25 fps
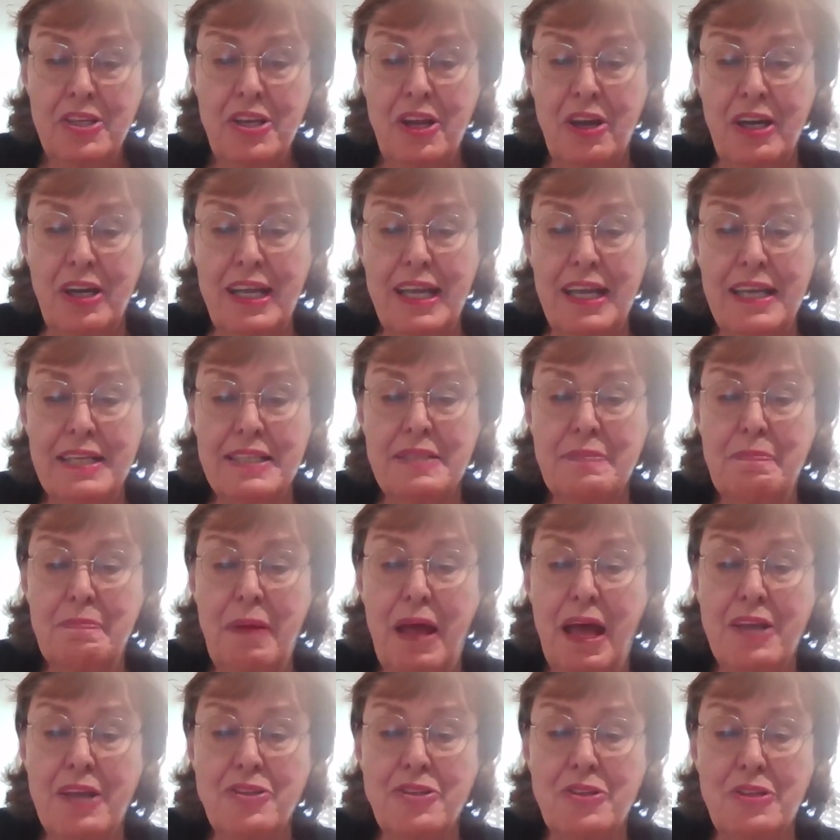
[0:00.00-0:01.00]
Narges
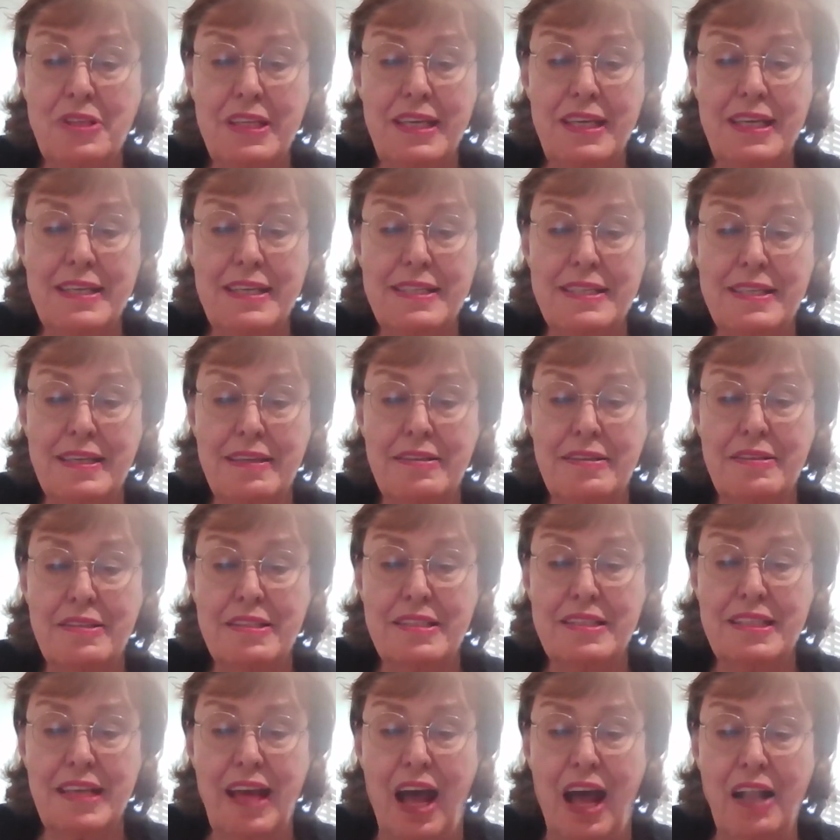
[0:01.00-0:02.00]
Bajoghli is a
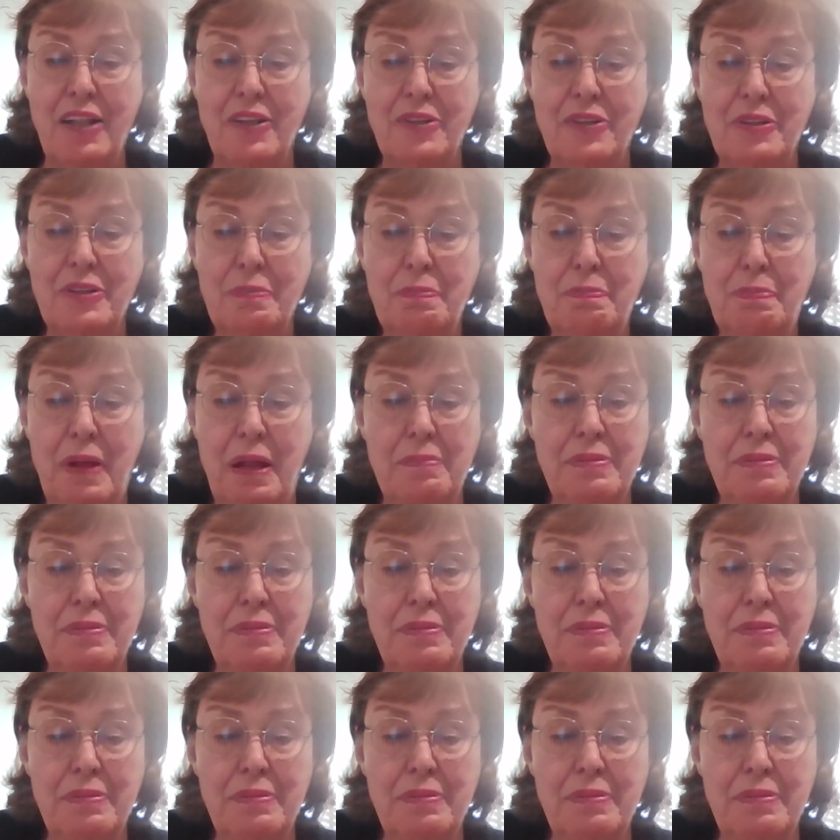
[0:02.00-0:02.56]
scholar,